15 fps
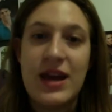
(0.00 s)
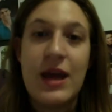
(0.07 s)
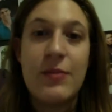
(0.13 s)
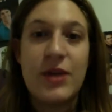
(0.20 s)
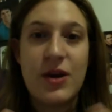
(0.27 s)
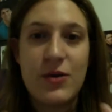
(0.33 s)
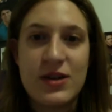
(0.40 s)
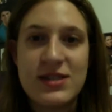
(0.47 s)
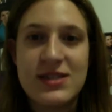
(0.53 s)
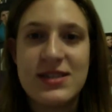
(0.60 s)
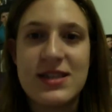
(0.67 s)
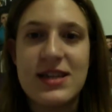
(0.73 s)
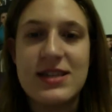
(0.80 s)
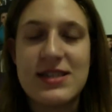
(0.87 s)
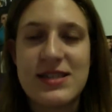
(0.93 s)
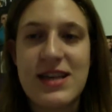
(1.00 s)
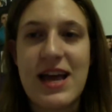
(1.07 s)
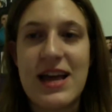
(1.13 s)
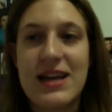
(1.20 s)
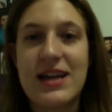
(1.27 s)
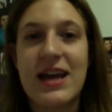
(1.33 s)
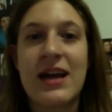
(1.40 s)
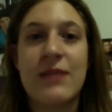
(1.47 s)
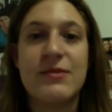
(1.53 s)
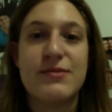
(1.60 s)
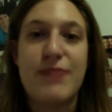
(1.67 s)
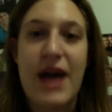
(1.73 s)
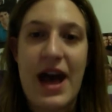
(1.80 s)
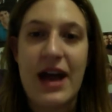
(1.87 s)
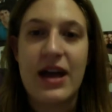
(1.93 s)
Emma notices this, and it comes
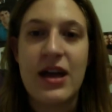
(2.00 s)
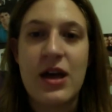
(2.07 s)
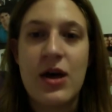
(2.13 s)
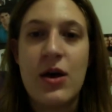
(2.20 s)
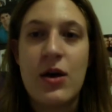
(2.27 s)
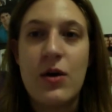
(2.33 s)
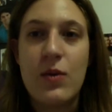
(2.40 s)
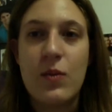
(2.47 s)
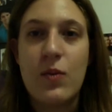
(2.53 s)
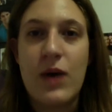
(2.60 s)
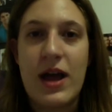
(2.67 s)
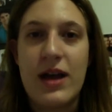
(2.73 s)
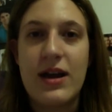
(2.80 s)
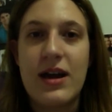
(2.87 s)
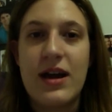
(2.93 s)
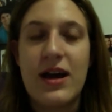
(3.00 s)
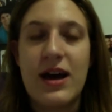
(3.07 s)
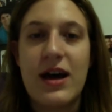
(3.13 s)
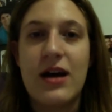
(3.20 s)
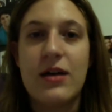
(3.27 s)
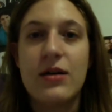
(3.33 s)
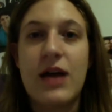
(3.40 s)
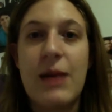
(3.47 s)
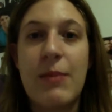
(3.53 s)
back when Emma